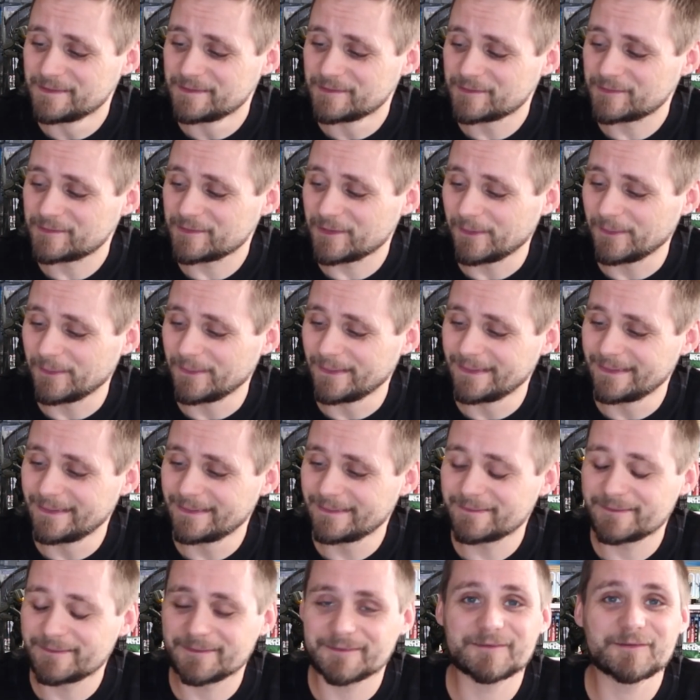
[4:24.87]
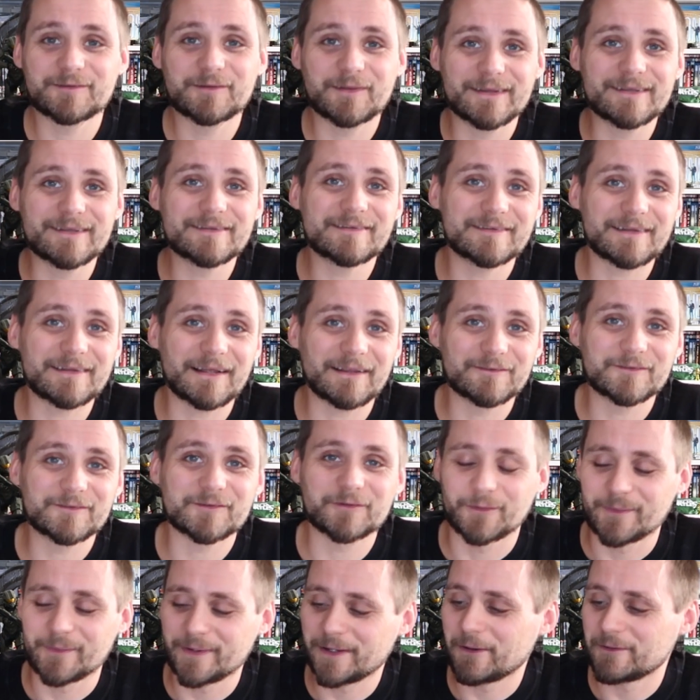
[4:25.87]
So this is how the
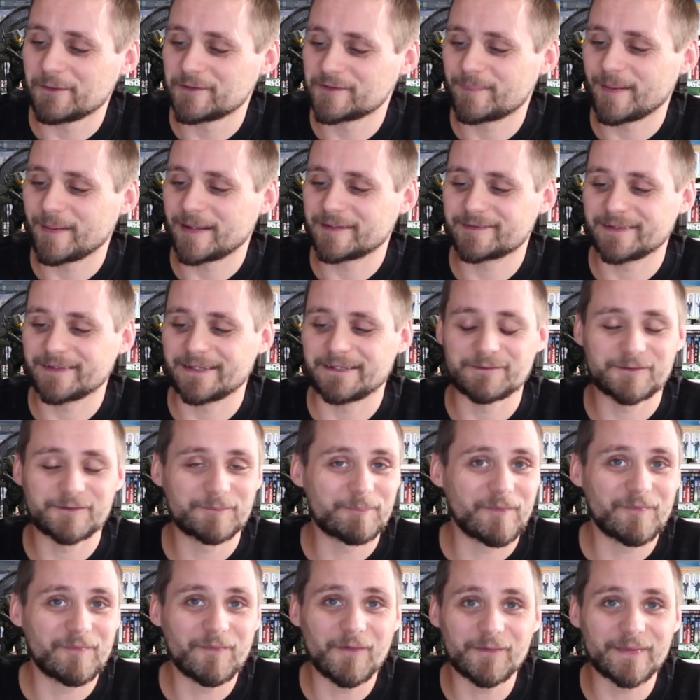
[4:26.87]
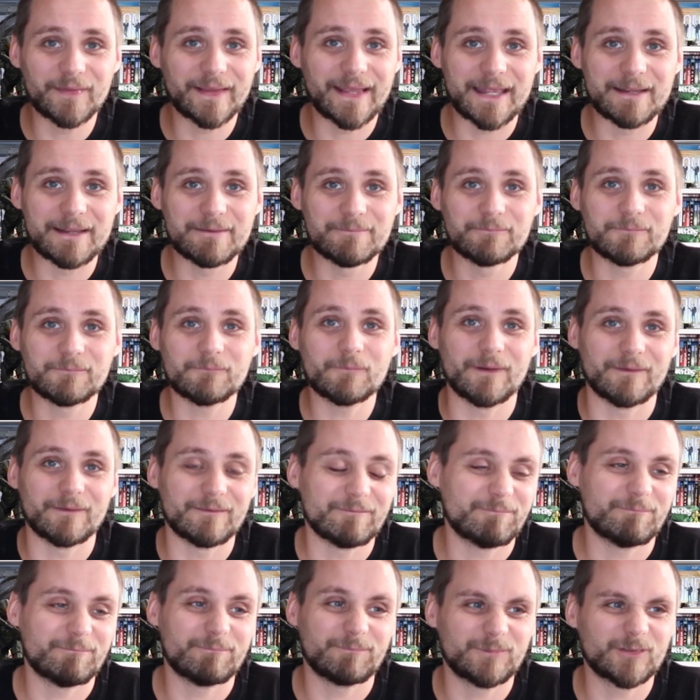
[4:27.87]
story goes, basically. It was before the game, well,
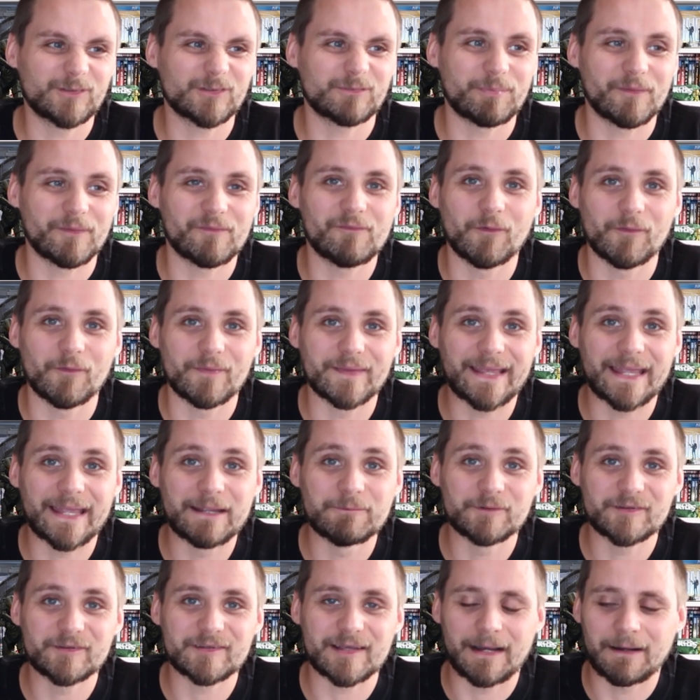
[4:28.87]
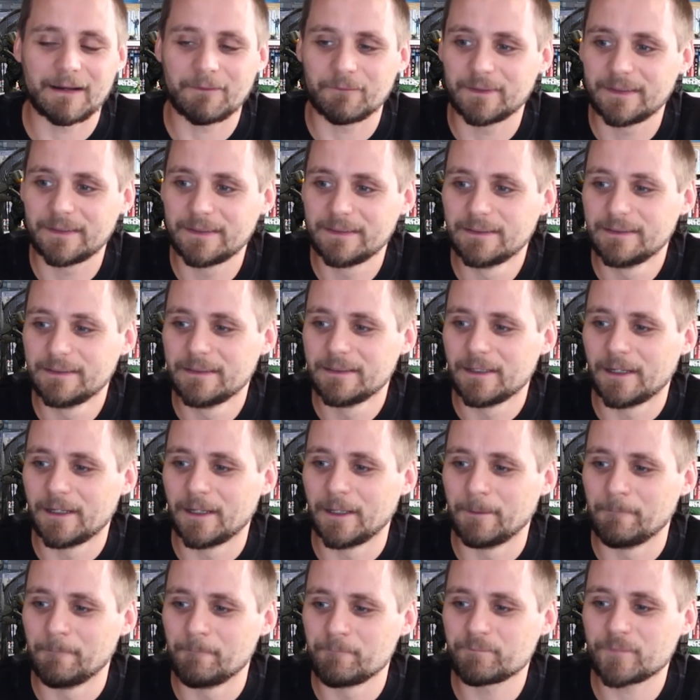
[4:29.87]
just before the game was out.
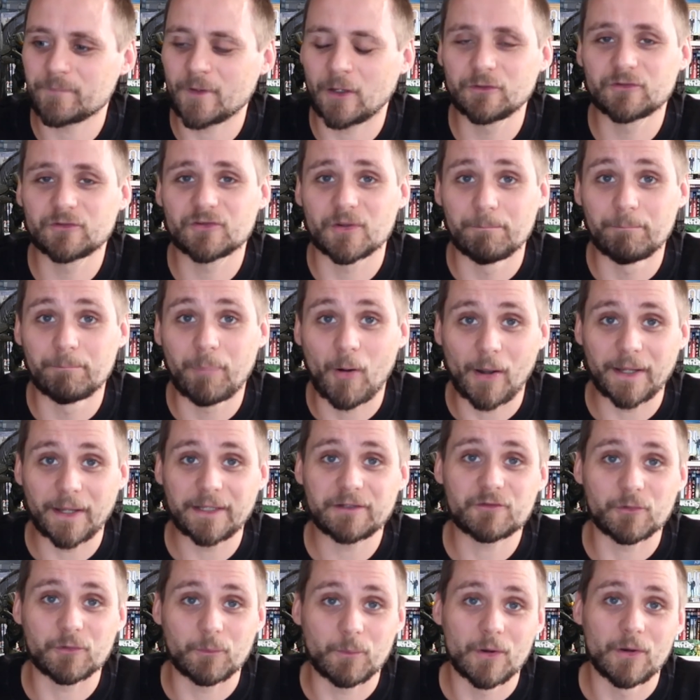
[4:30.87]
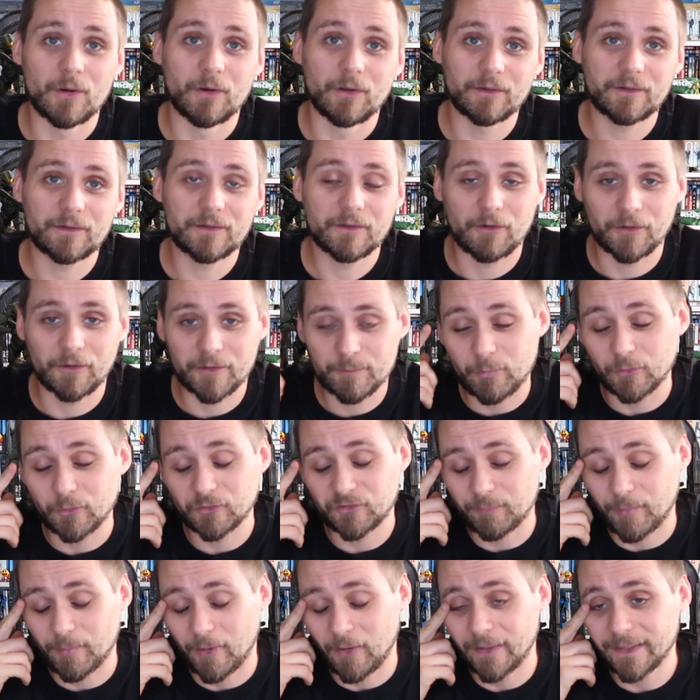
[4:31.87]
I used to bike to work on a
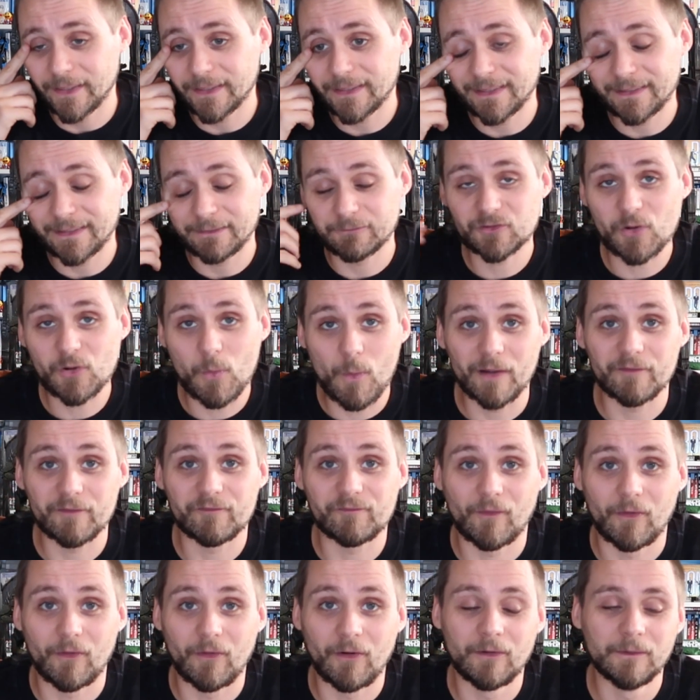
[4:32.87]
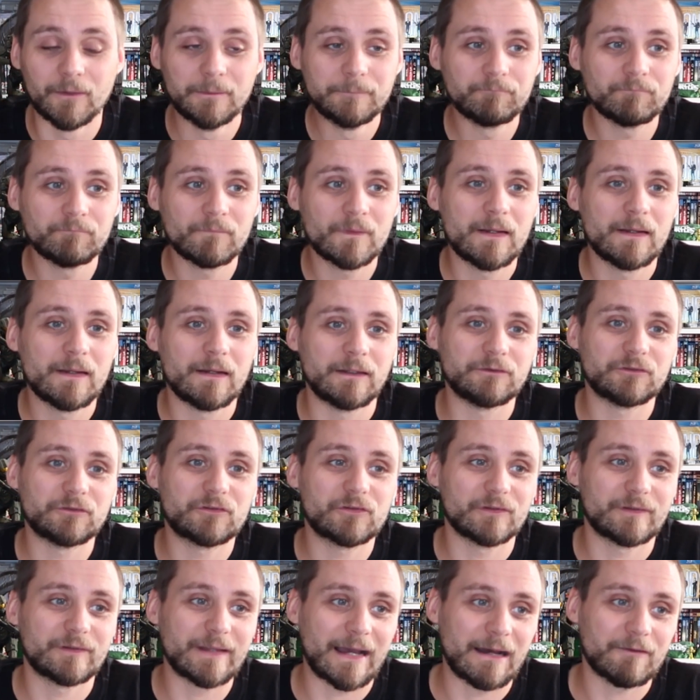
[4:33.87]
push bike, and it was quite far, and you
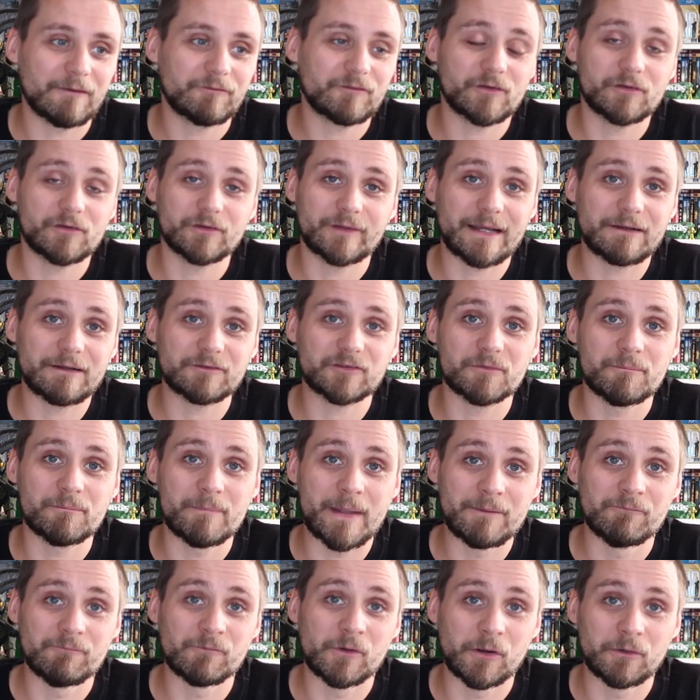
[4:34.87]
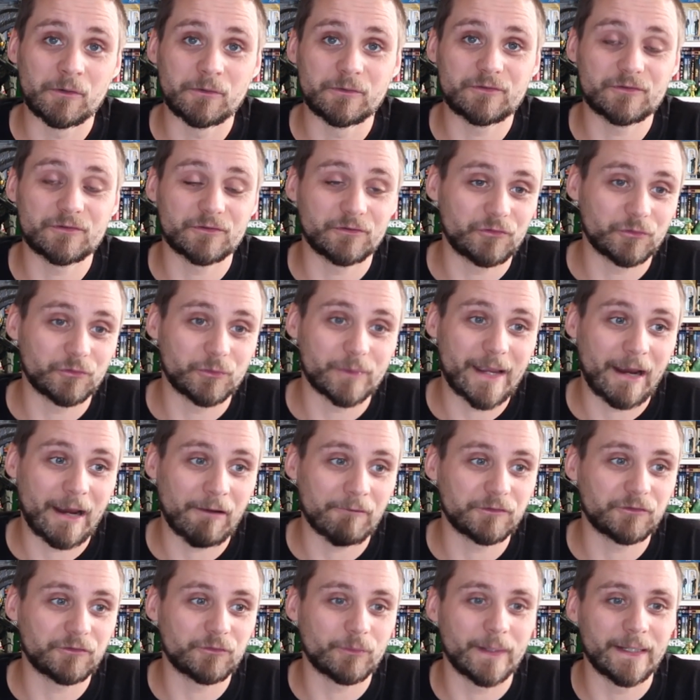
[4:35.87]
used to have to go down some main roads and dual
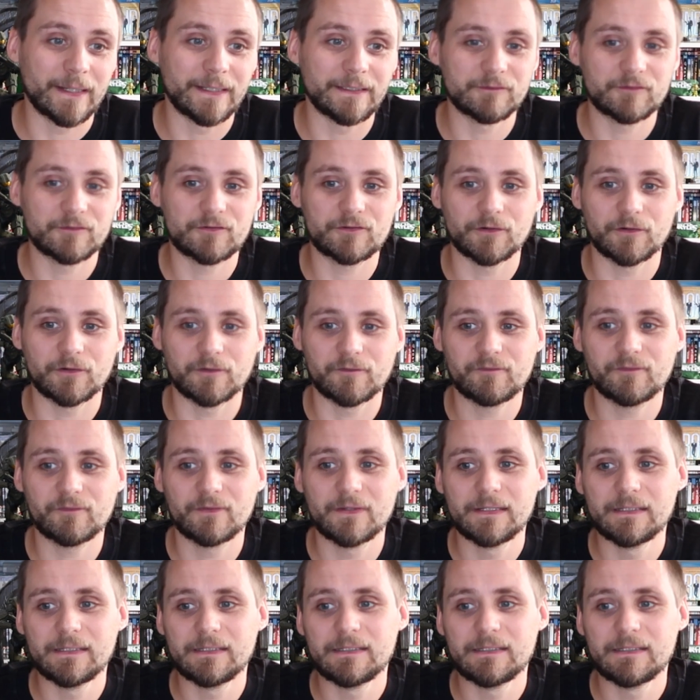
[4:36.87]
carriageway and stuff.